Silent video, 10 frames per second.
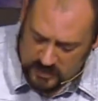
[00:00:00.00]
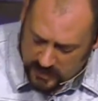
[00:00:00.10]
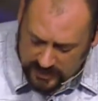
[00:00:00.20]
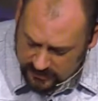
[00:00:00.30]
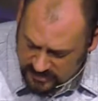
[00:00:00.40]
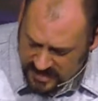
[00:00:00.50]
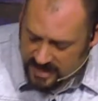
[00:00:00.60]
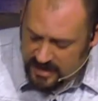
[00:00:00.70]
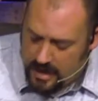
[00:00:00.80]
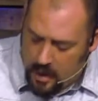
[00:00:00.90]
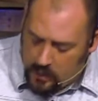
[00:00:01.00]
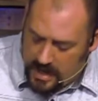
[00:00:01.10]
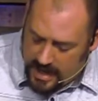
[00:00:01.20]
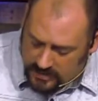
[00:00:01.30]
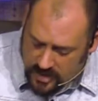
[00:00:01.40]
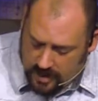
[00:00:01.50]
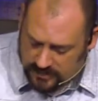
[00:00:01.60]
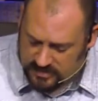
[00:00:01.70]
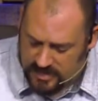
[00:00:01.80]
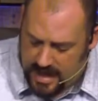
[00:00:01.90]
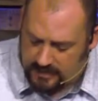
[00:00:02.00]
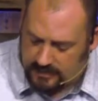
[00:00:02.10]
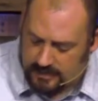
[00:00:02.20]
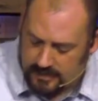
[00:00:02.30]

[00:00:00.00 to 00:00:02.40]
We understand that. We acknowledge that.